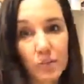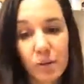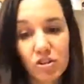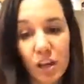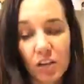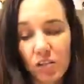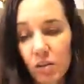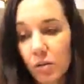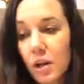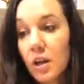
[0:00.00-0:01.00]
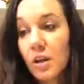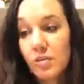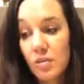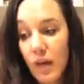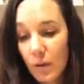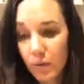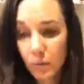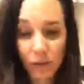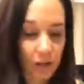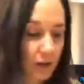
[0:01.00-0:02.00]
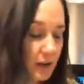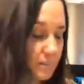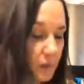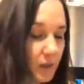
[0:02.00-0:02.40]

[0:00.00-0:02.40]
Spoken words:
my shake too, so that was really great.